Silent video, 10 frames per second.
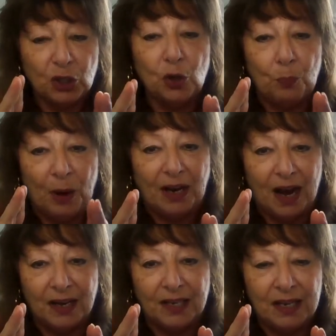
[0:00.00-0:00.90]
you,
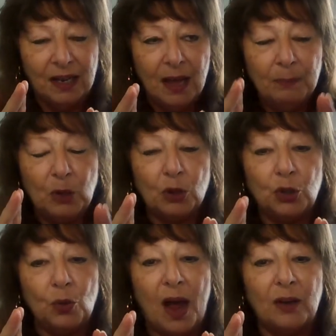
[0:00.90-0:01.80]
Pagani, because
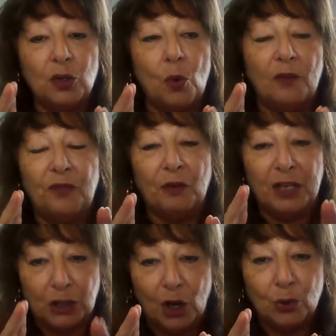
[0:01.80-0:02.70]
you are very
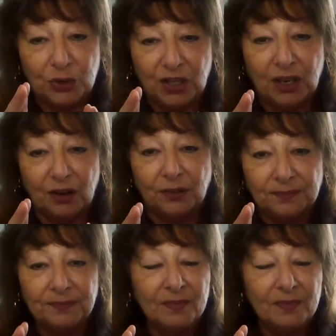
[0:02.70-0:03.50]
close here.